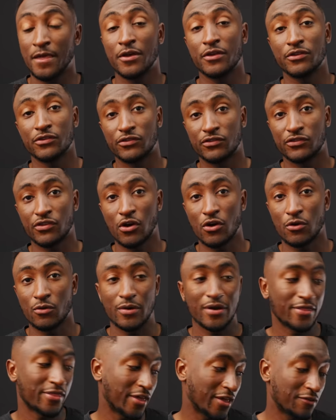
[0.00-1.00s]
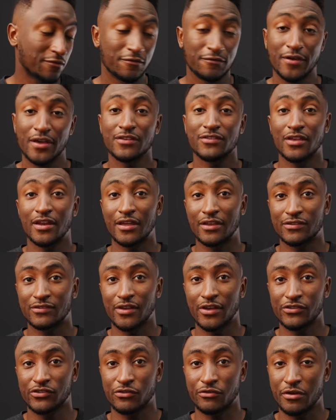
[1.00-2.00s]
So they invent an
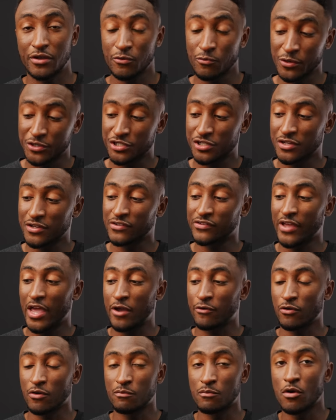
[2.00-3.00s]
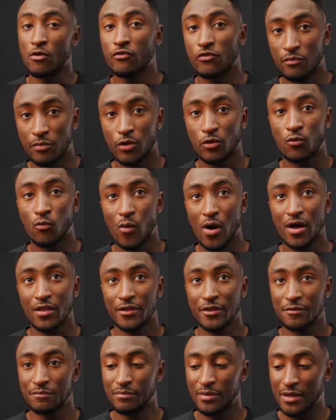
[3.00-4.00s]
accessory which is a removable
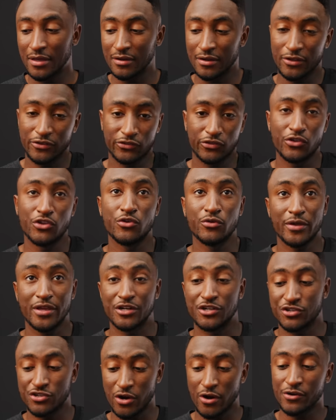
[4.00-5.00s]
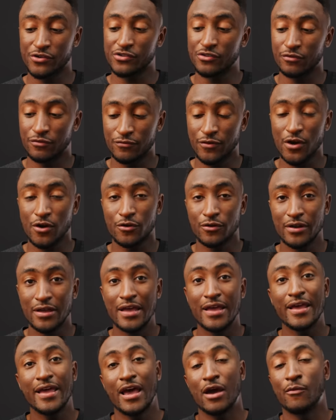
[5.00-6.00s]
wallet bit so you can charge the phone
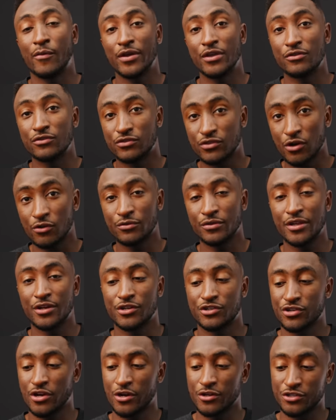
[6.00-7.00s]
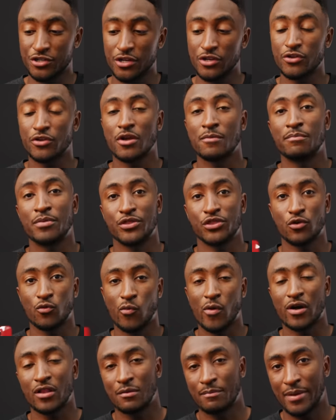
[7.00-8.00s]
and when you don't need to charge it, you can put the
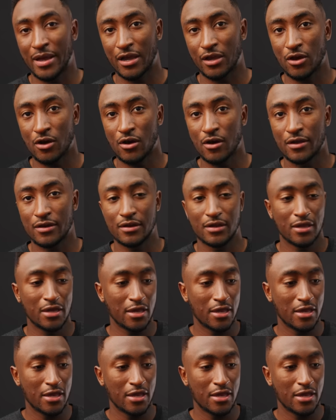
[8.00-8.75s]
wallet back on.